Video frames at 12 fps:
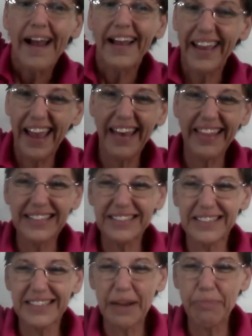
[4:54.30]
Yeah, that's
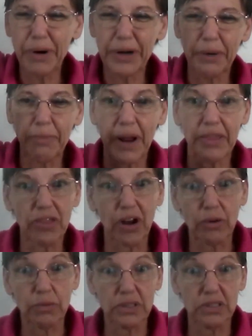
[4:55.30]
because that part of your brain thought
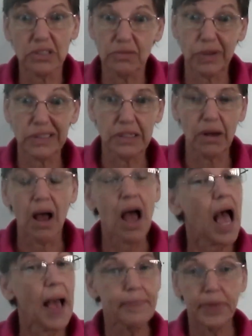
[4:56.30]
it wasn't so.
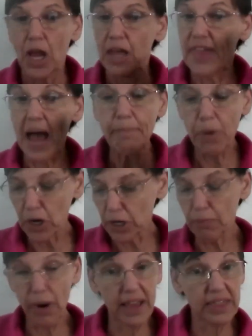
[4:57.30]
That part of your
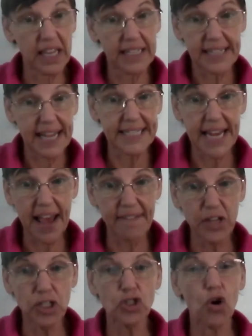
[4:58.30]
brain thinks that's
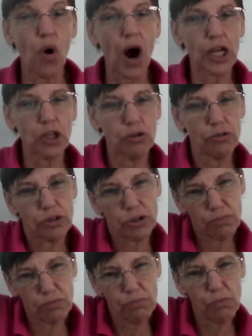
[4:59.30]
heavy, so I
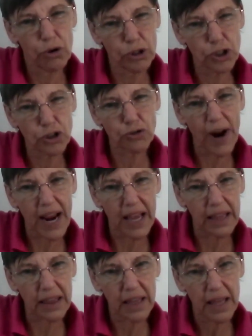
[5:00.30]
use more
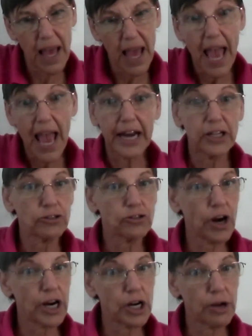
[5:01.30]
strength. and you're
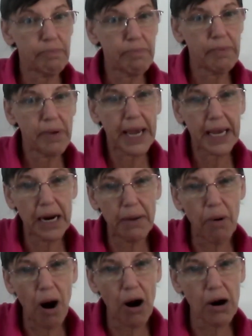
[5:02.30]
trying to pick it up
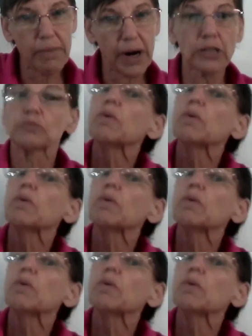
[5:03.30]
hard, but it goes,